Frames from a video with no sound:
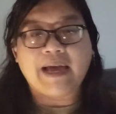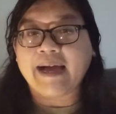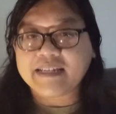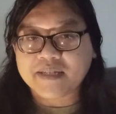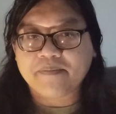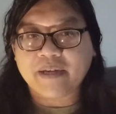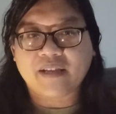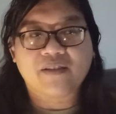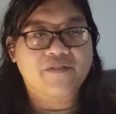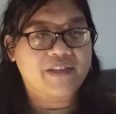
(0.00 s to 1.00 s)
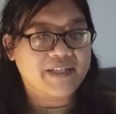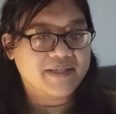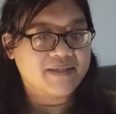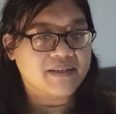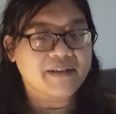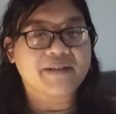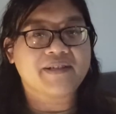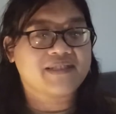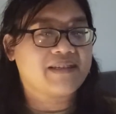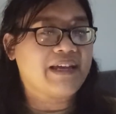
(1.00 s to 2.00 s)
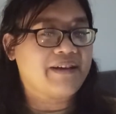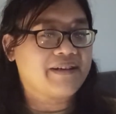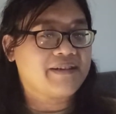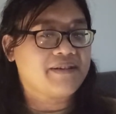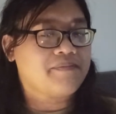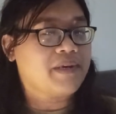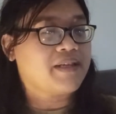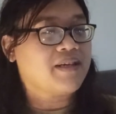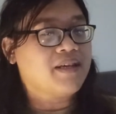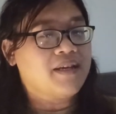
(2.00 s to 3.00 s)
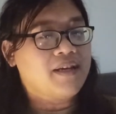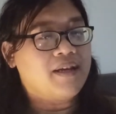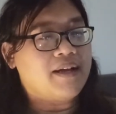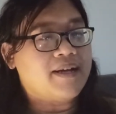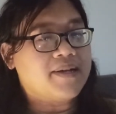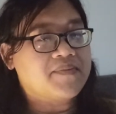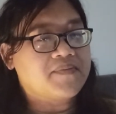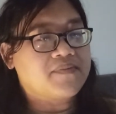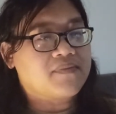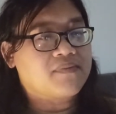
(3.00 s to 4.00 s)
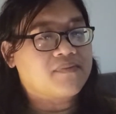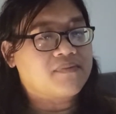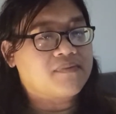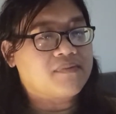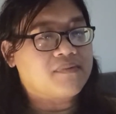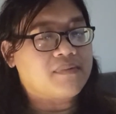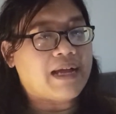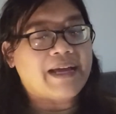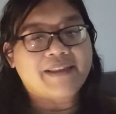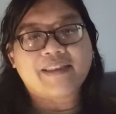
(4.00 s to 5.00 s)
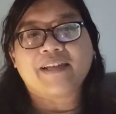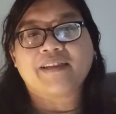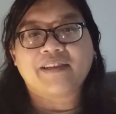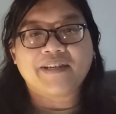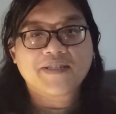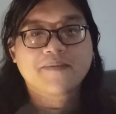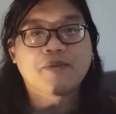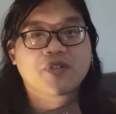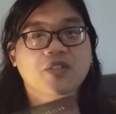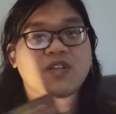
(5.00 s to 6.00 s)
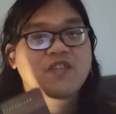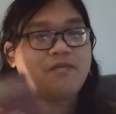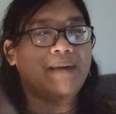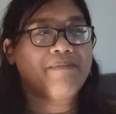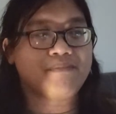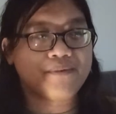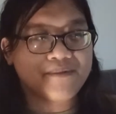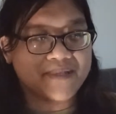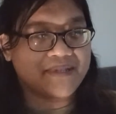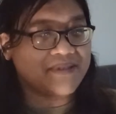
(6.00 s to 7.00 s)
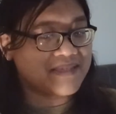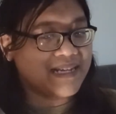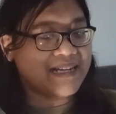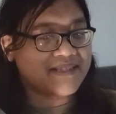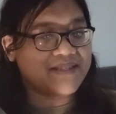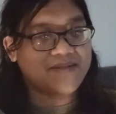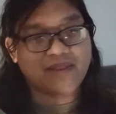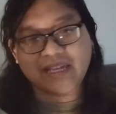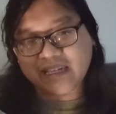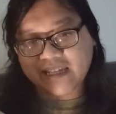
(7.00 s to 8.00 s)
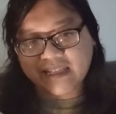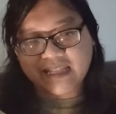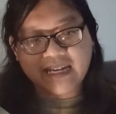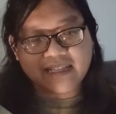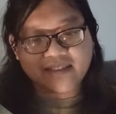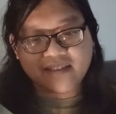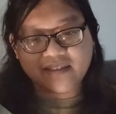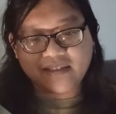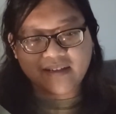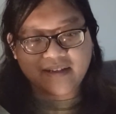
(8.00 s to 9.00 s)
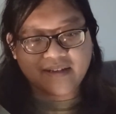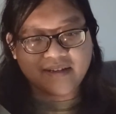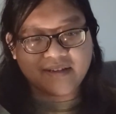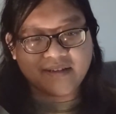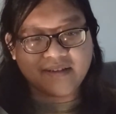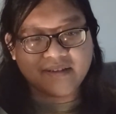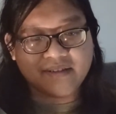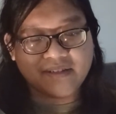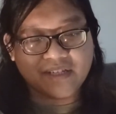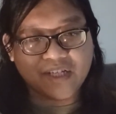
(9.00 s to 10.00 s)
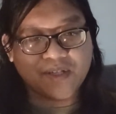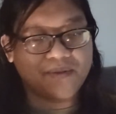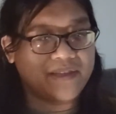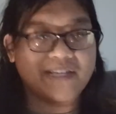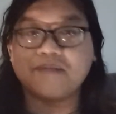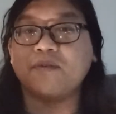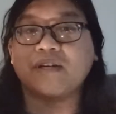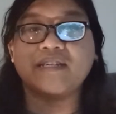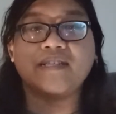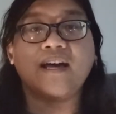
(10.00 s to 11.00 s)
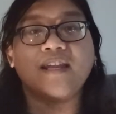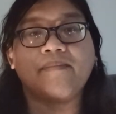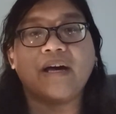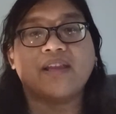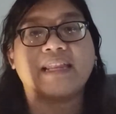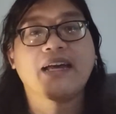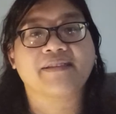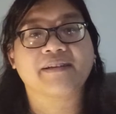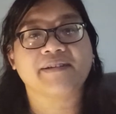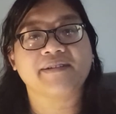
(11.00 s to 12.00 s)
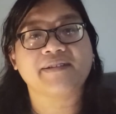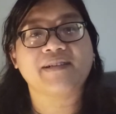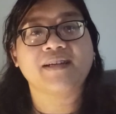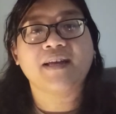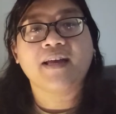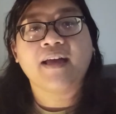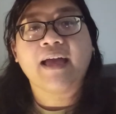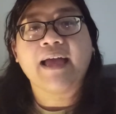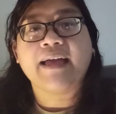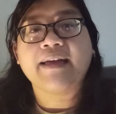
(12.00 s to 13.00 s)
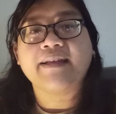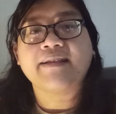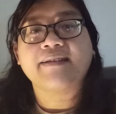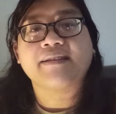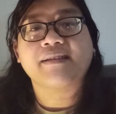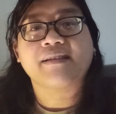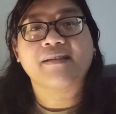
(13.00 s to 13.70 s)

aspect of this girl's character, but. Um, I think this book sort of bamboozles us into thinking that, uh, you know, this book is not about that girl, and